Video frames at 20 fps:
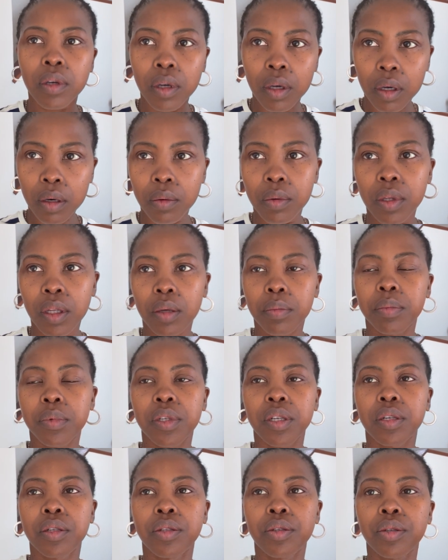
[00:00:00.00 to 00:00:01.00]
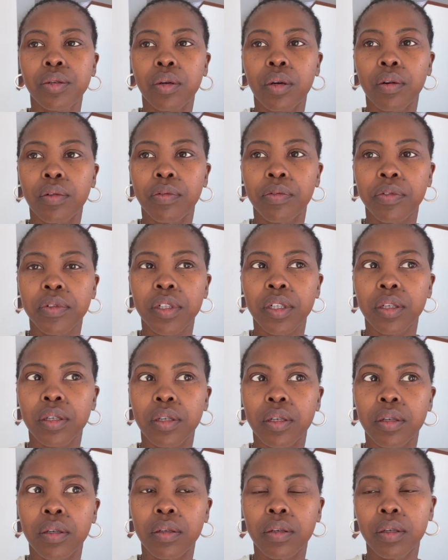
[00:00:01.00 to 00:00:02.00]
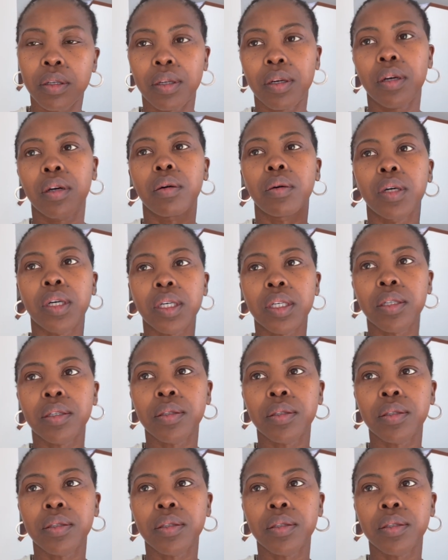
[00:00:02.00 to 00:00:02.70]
I will update you after an hour.